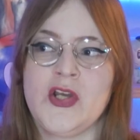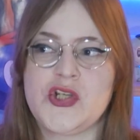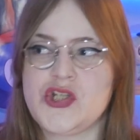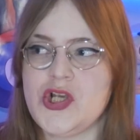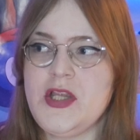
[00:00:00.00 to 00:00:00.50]

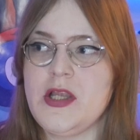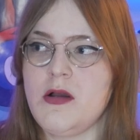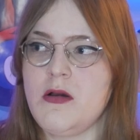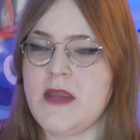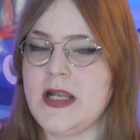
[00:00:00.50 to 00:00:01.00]
should
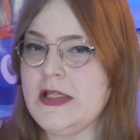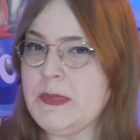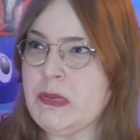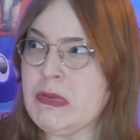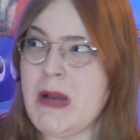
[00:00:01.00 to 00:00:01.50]
know that it's
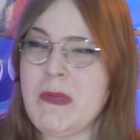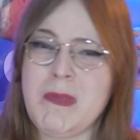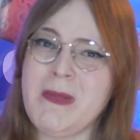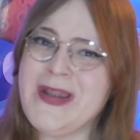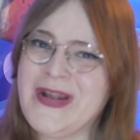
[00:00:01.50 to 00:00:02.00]

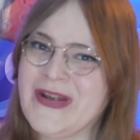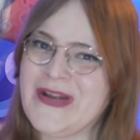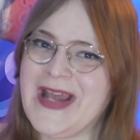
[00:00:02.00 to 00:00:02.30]
probably a good